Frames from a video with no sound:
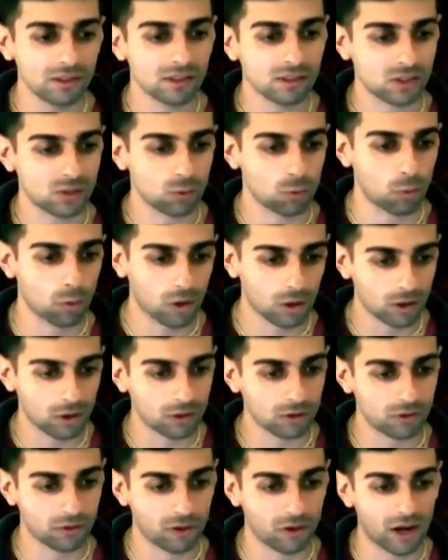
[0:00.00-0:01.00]
this
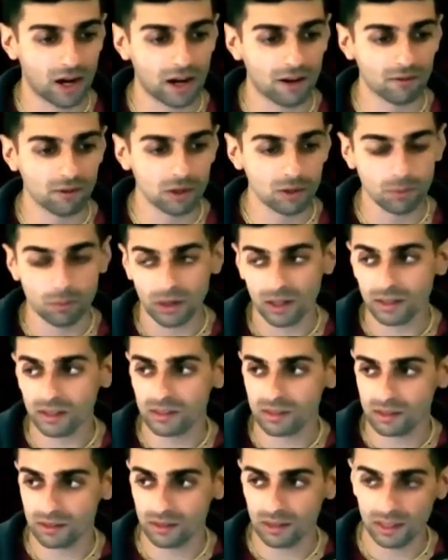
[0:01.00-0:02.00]
world for
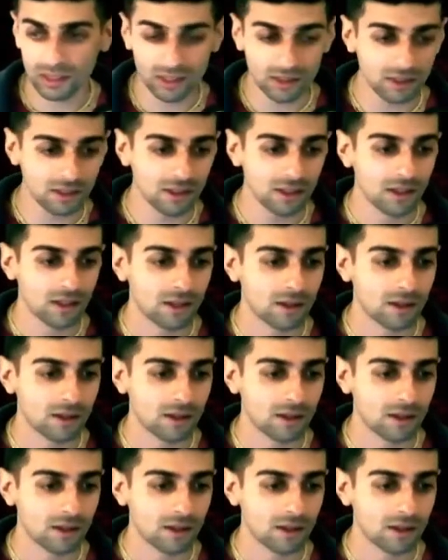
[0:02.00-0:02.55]
everybody's need,